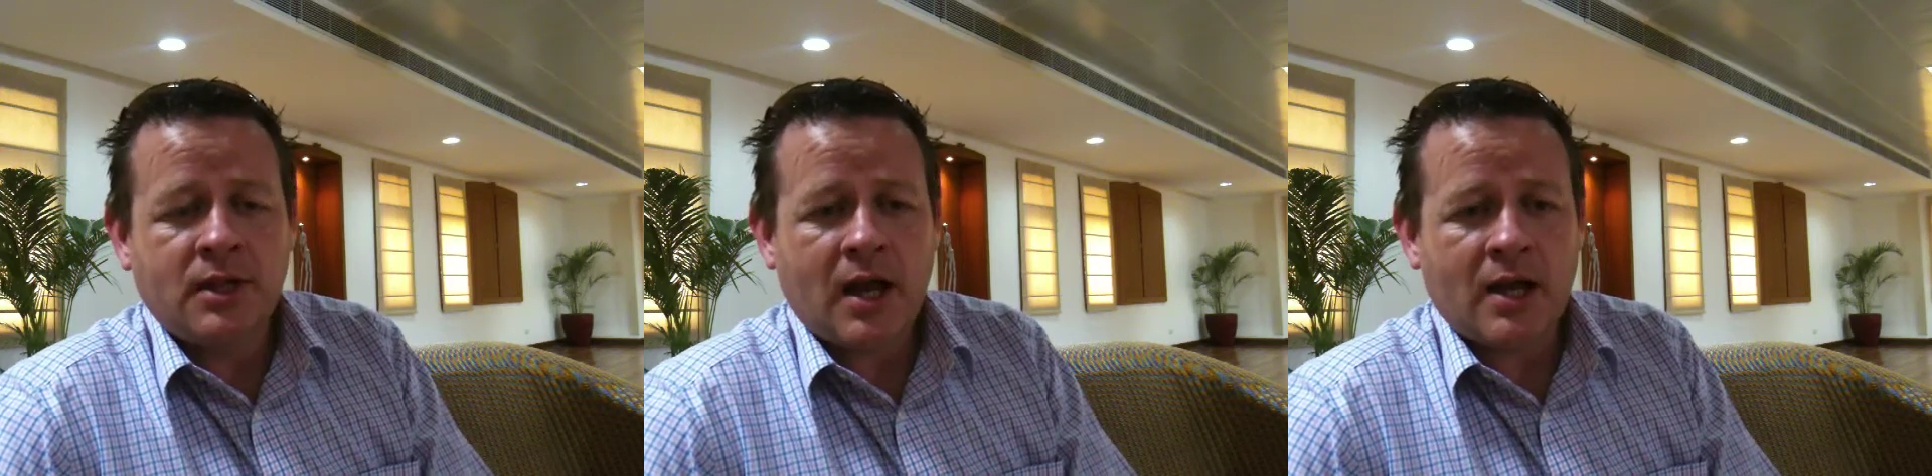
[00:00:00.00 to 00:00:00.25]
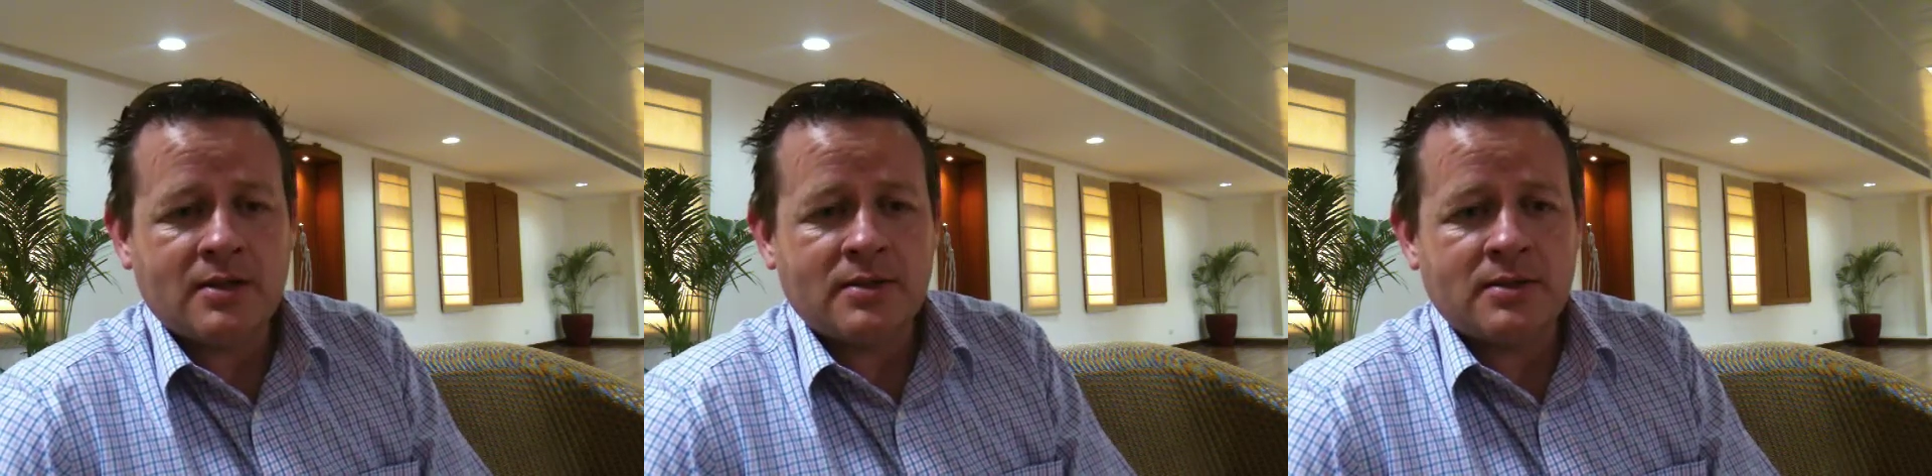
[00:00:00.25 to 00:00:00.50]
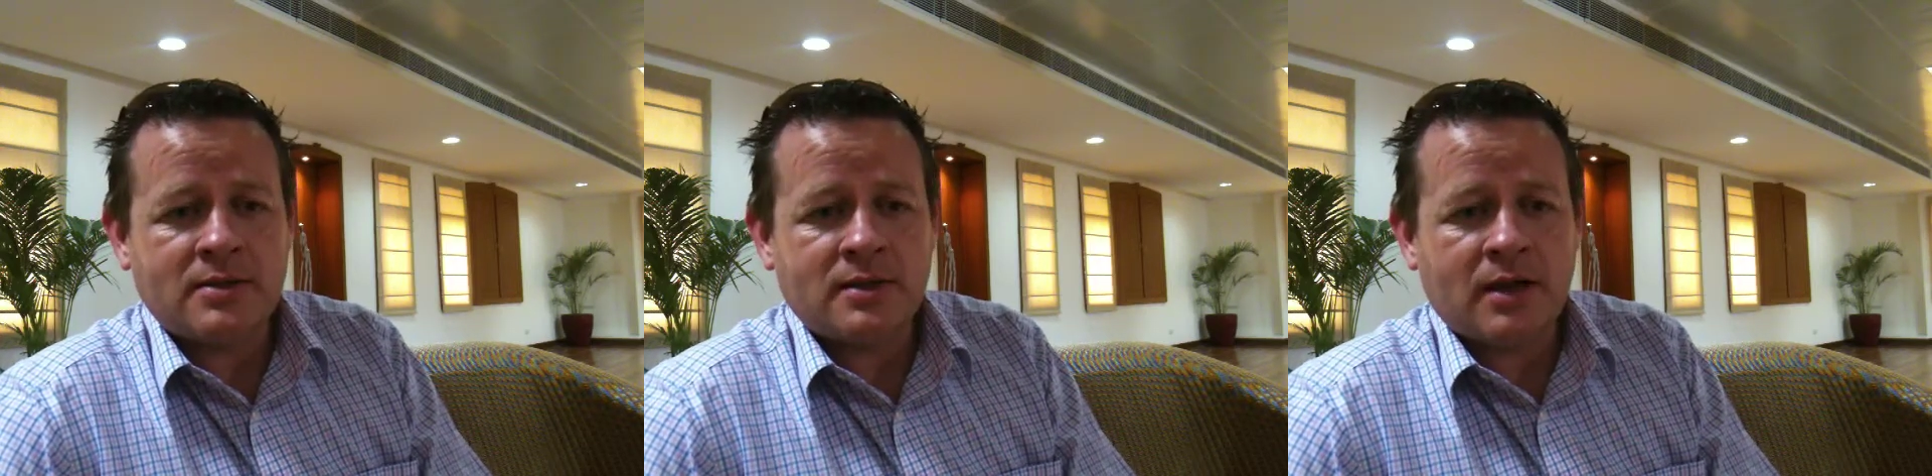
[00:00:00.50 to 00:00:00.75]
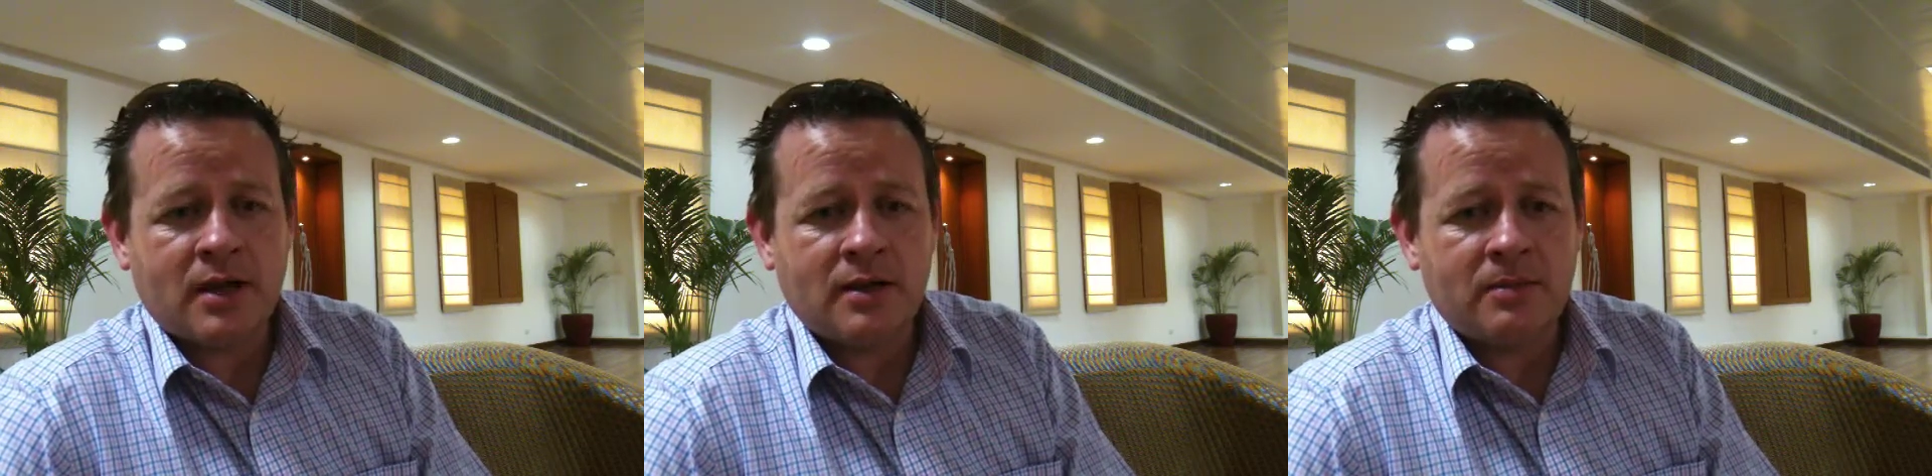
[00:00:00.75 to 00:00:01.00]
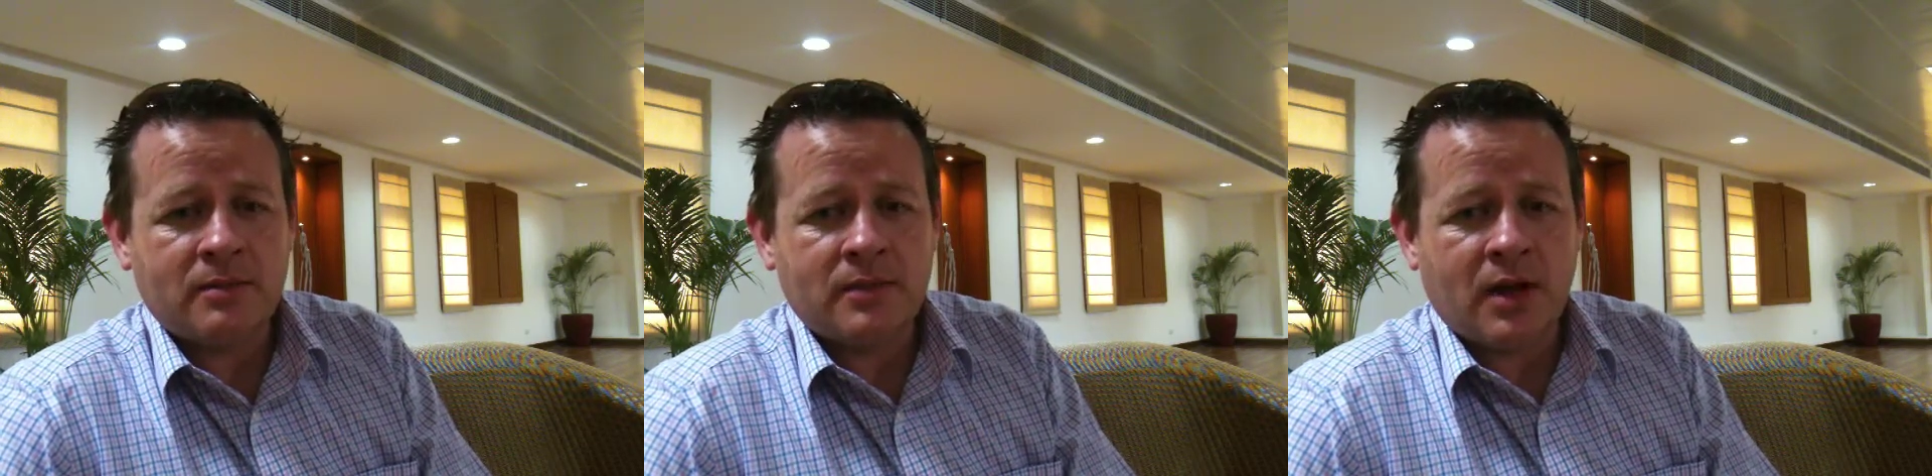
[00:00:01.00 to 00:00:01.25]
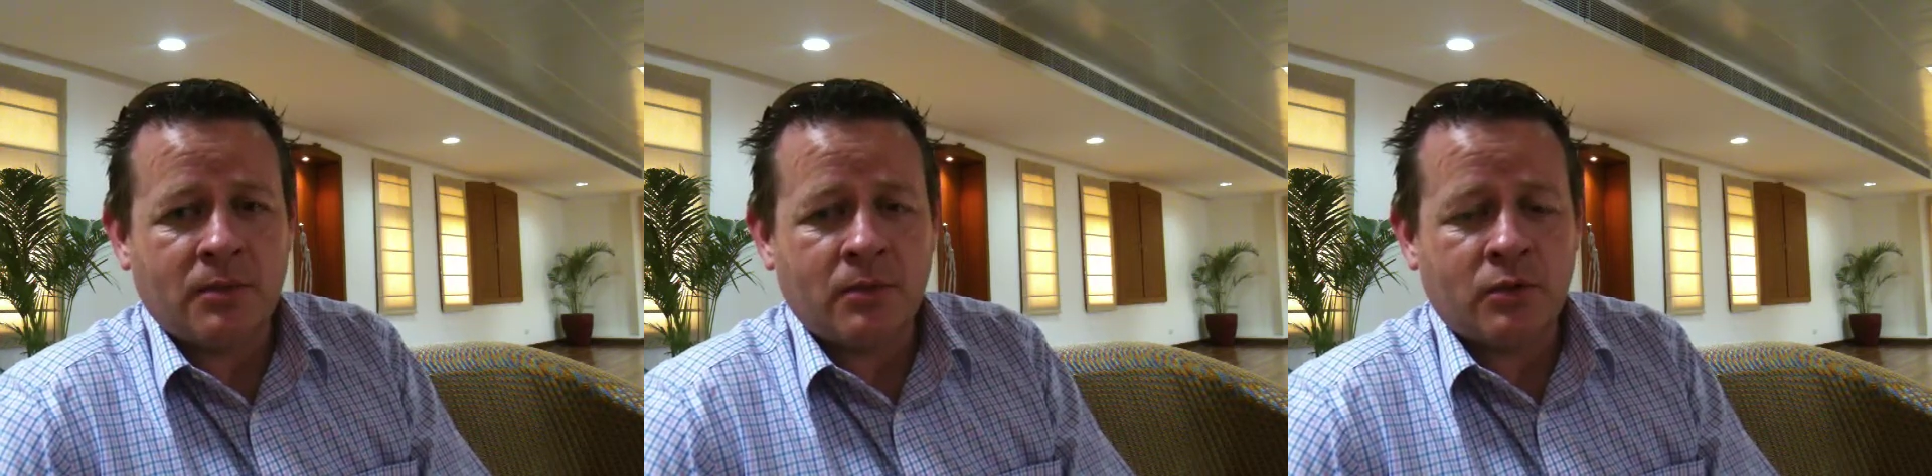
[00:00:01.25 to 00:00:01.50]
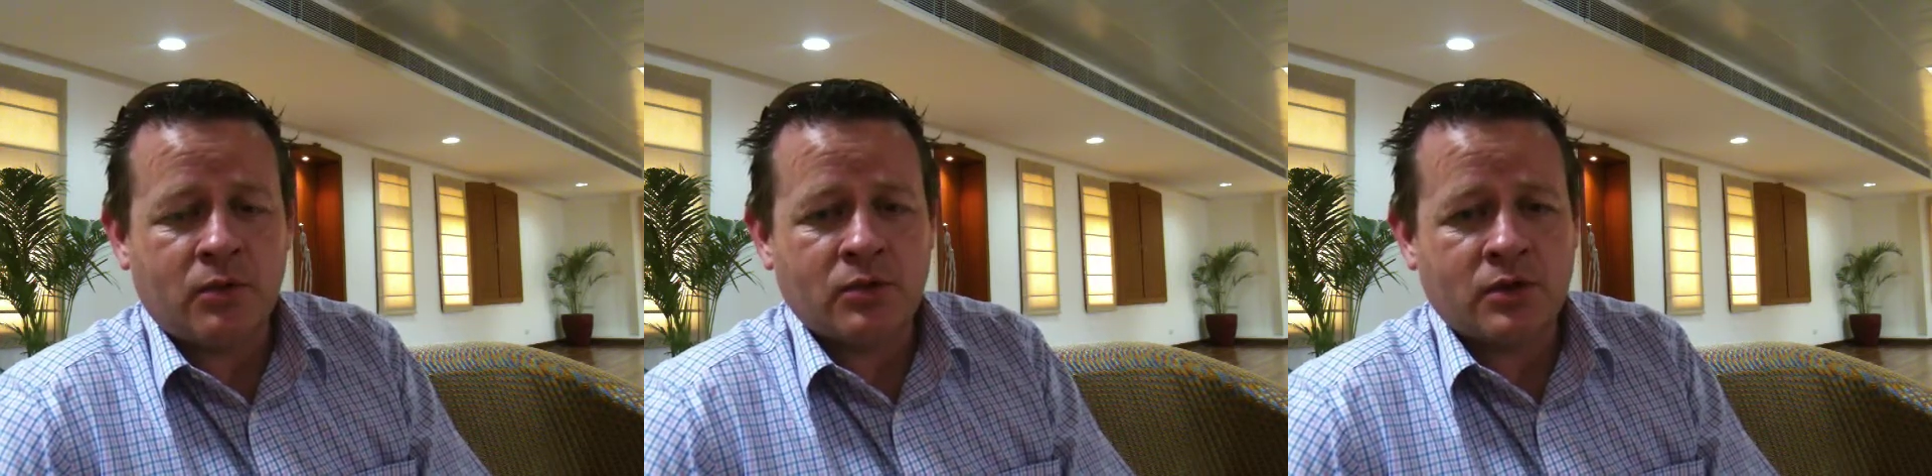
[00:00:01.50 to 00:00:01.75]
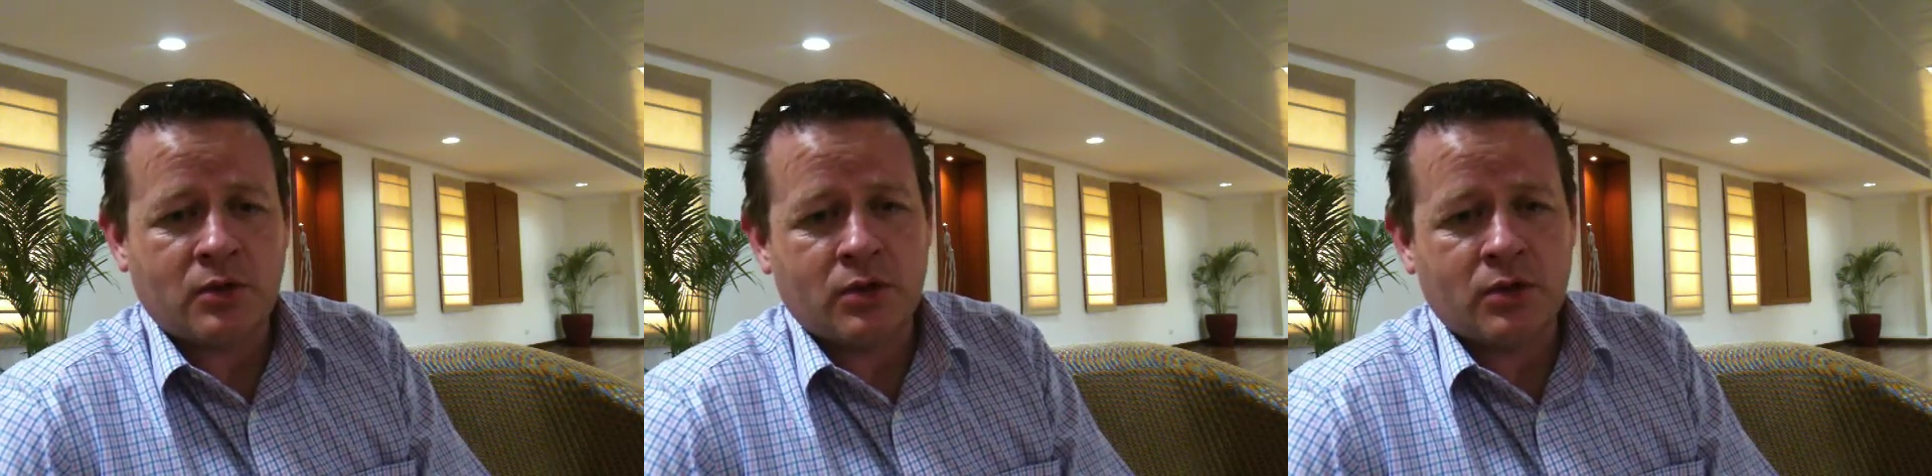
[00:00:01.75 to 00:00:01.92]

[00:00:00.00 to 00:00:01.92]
and we're also